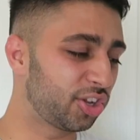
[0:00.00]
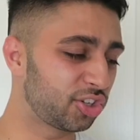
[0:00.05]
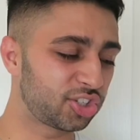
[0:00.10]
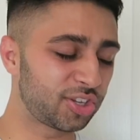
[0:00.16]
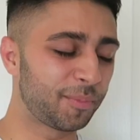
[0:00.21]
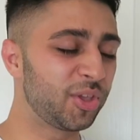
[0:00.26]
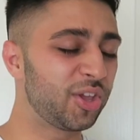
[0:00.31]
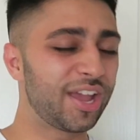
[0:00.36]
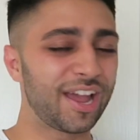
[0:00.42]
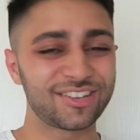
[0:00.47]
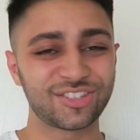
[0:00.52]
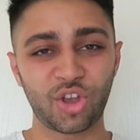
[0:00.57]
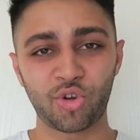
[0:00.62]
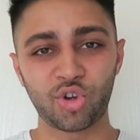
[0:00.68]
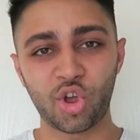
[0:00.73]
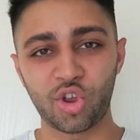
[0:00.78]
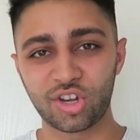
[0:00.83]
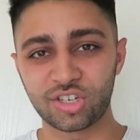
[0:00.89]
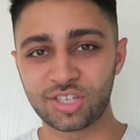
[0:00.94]
some of you guys
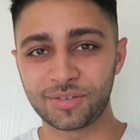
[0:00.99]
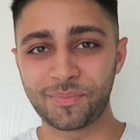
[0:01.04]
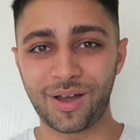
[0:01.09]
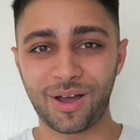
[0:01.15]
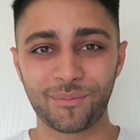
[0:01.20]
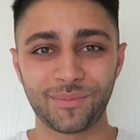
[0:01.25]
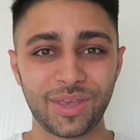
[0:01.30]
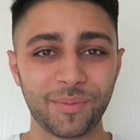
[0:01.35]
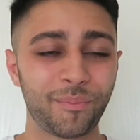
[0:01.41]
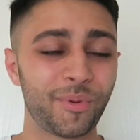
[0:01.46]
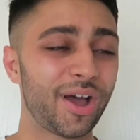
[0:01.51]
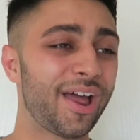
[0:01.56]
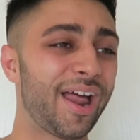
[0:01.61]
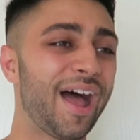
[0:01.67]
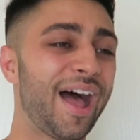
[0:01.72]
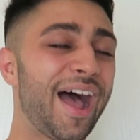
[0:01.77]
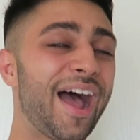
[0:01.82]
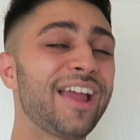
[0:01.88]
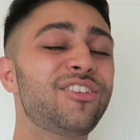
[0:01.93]
don't know this about me,
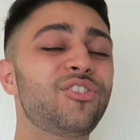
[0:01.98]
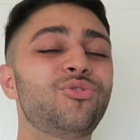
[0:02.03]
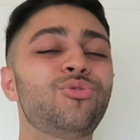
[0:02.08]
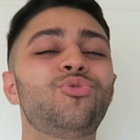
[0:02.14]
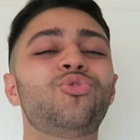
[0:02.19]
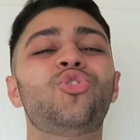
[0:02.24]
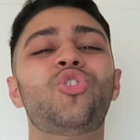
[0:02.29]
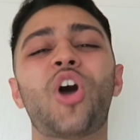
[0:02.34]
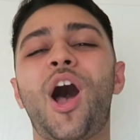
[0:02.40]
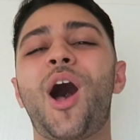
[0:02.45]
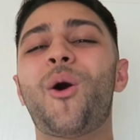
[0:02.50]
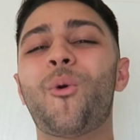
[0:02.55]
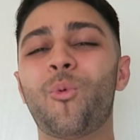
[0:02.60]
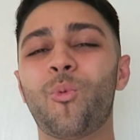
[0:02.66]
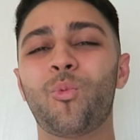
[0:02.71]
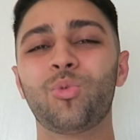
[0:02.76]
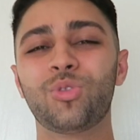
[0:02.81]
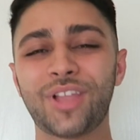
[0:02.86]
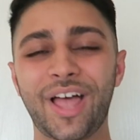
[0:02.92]
but I do
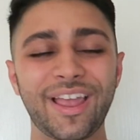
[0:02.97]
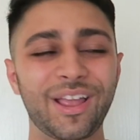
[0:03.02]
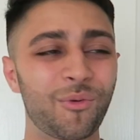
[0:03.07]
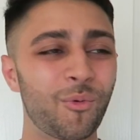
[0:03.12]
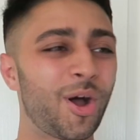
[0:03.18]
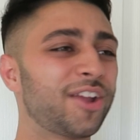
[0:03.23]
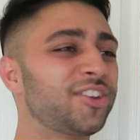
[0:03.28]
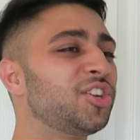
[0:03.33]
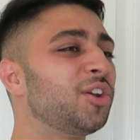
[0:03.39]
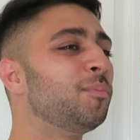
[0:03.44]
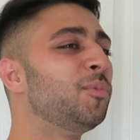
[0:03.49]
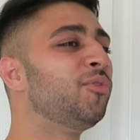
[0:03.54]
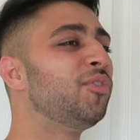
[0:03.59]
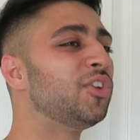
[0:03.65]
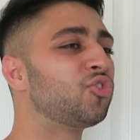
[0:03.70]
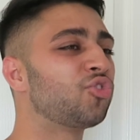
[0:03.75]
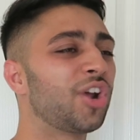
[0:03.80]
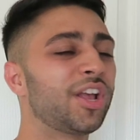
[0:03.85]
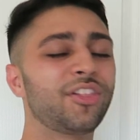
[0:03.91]
not like watching
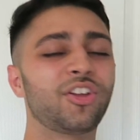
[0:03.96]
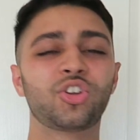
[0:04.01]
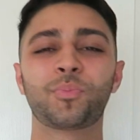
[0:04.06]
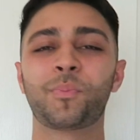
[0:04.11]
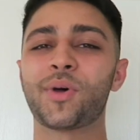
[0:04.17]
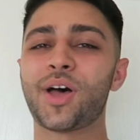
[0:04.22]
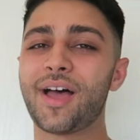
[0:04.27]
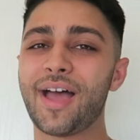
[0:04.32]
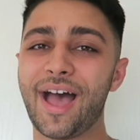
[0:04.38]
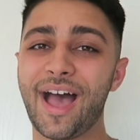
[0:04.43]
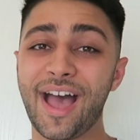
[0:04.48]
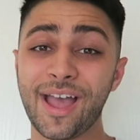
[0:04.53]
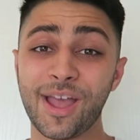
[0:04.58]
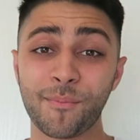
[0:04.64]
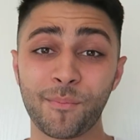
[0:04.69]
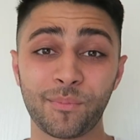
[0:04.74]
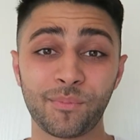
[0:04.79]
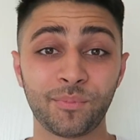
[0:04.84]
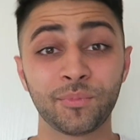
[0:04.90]
movie trailers, but
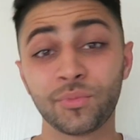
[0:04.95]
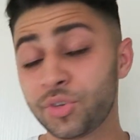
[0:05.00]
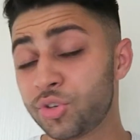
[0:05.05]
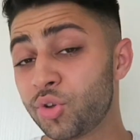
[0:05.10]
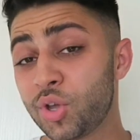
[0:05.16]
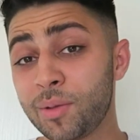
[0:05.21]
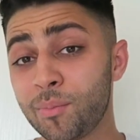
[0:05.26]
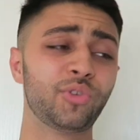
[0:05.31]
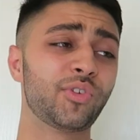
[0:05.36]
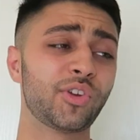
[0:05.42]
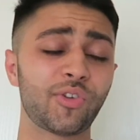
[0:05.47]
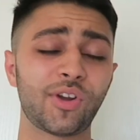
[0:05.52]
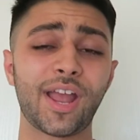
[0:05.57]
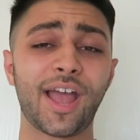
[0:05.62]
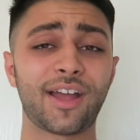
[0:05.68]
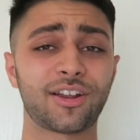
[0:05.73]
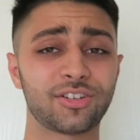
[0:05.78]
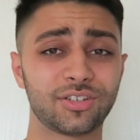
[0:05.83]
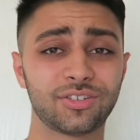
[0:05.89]
I'm doing movie
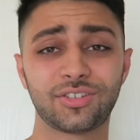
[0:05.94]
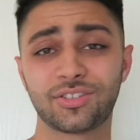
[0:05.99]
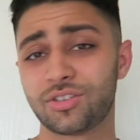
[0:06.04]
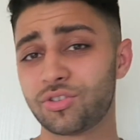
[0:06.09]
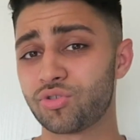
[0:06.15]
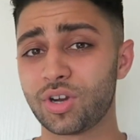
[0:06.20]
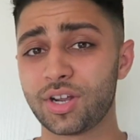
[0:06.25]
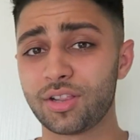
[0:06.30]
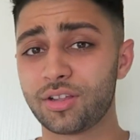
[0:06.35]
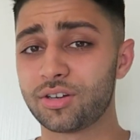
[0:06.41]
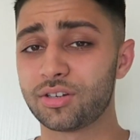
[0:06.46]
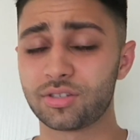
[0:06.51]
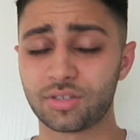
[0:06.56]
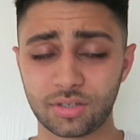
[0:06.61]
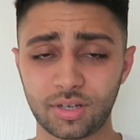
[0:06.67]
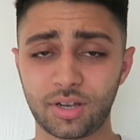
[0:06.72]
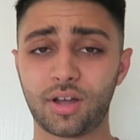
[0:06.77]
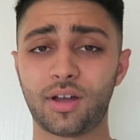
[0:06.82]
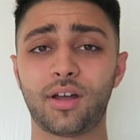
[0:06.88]
reactions to
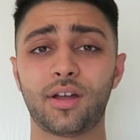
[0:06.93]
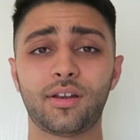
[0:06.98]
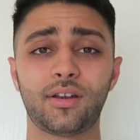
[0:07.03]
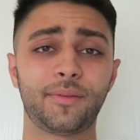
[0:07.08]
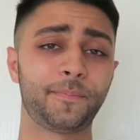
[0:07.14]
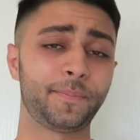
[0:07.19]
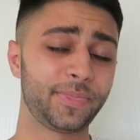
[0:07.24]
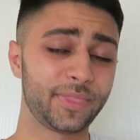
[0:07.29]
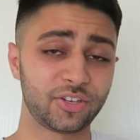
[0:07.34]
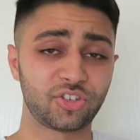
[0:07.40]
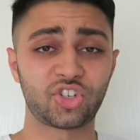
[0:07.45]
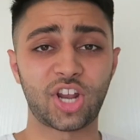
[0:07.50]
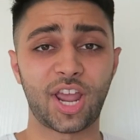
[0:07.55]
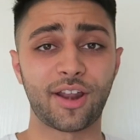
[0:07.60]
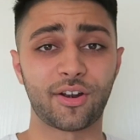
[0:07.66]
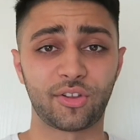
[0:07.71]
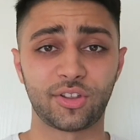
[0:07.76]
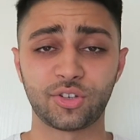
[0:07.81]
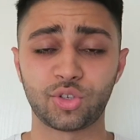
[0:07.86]
trailers on this
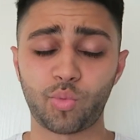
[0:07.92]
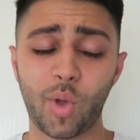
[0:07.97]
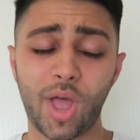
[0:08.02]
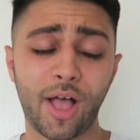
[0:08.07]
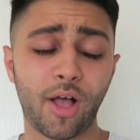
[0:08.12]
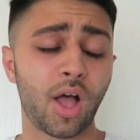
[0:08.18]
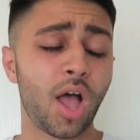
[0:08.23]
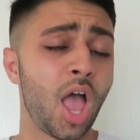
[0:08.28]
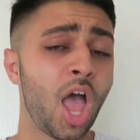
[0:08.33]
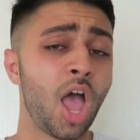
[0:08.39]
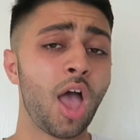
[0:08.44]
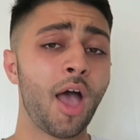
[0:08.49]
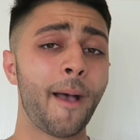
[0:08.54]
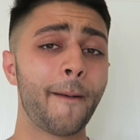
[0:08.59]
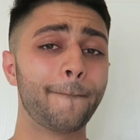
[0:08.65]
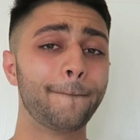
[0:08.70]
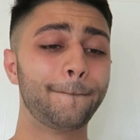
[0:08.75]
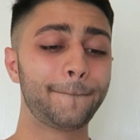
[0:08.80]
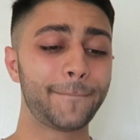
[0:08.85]
channel as well.
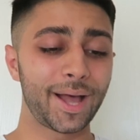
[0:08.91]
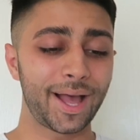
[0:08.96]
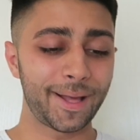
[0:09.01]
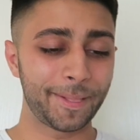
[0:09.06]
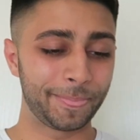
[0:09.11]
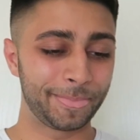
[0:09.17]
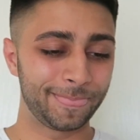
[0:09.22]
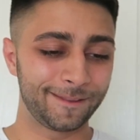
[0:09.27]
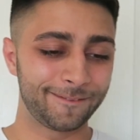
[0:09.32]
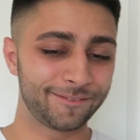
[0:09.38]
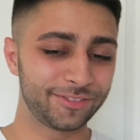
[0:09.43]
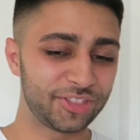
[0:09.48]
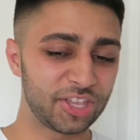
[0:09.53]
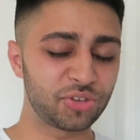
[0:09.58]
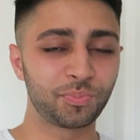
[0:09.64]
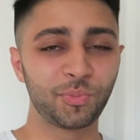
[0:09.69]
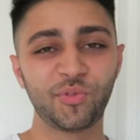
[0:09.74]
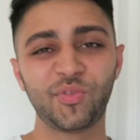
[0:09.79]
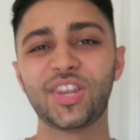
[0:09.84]
But
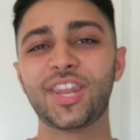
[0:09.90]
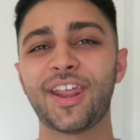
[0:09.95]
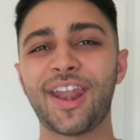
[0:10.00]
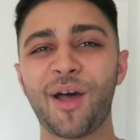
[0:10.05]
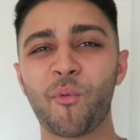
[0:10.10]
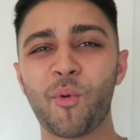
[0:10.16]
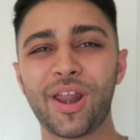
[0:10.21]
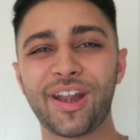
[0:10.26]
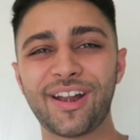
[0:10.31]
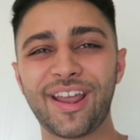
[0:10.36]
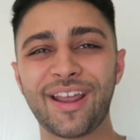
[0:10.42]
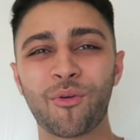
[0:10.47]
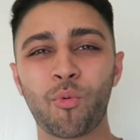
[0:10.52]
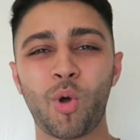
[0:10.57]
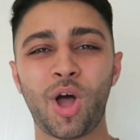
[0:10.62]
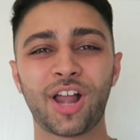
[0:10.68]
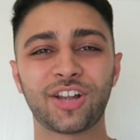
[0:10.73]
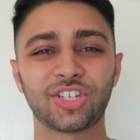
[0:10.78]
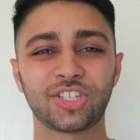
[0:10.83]
this movie that I went
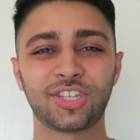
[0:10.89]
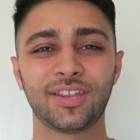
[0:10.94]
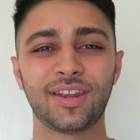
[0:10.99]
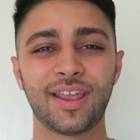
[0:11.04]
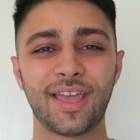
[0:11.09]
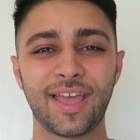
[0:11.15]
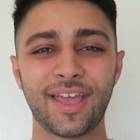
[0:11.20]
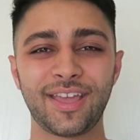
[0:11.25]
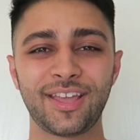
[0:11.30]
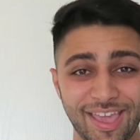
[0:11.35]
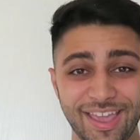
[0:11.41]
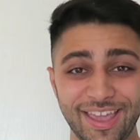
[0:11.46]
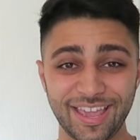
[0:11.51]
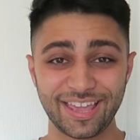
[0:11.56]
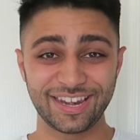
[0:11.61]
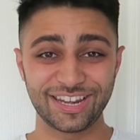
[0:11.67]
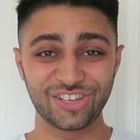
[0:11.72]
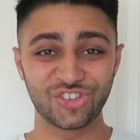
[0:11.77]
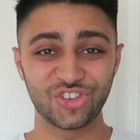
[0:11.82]
and watched today,
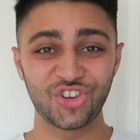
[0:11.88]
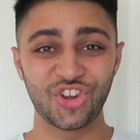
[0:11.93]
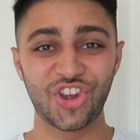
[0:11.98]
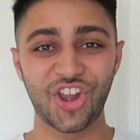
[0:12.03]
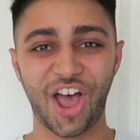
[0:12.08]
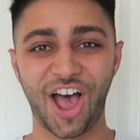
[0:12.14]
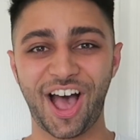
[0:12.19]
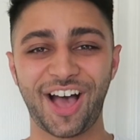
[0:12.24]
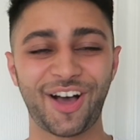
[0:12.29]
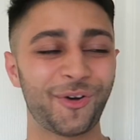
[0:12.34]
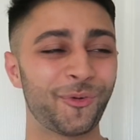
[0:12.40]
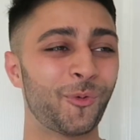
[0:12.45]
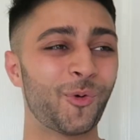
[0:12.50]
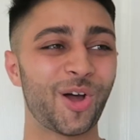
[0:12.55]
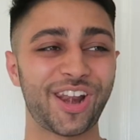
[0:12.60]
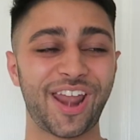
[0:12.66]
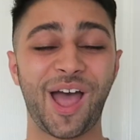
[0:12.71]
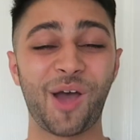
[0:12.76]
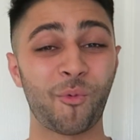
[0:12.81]
it is not
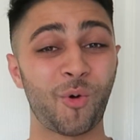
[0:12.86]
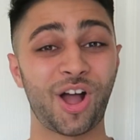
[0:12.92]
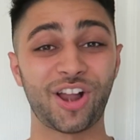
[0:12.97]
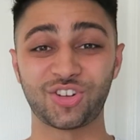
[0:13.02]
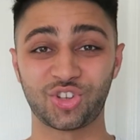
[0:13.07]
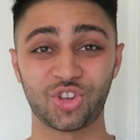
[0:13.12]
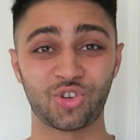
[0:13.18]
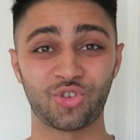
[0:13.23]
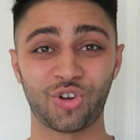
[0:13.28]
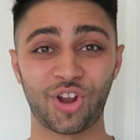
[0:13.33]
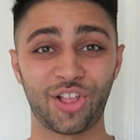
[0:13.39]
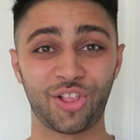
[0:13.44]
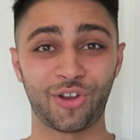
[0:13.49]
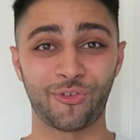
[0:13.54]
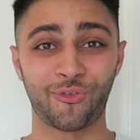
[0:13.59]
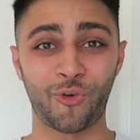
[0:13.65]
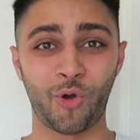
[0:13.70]
one I watched a trailer